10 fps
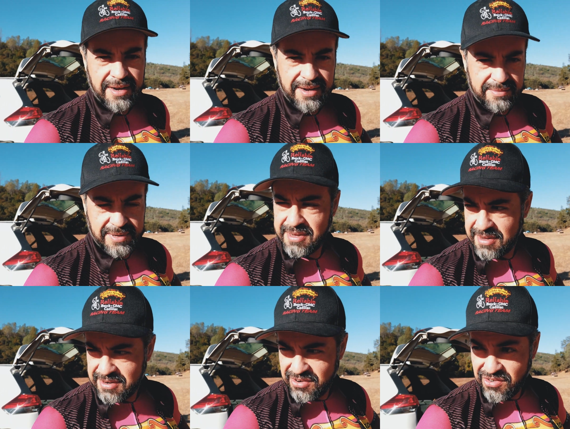I am
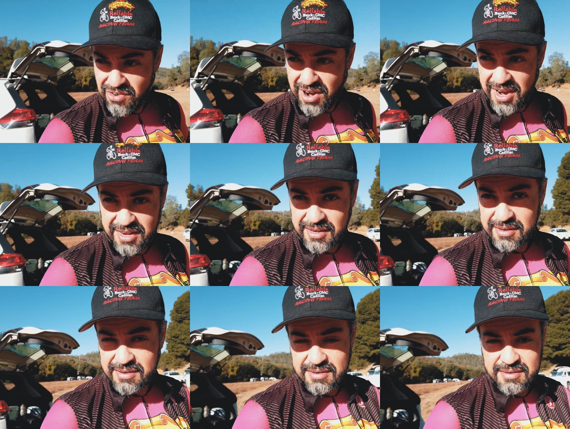
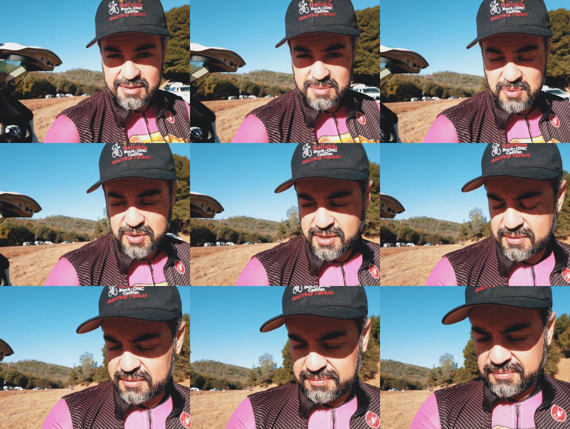dragging this morning.